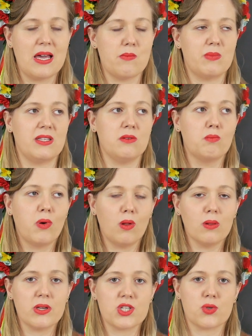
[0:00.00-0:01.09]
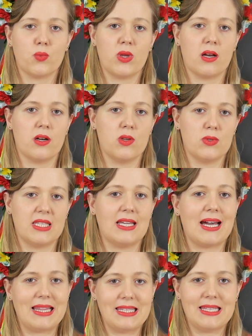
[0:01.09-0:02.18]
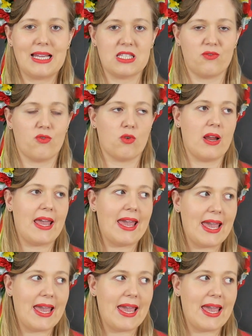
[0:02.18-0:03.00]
But in Polish, we are using Adidas for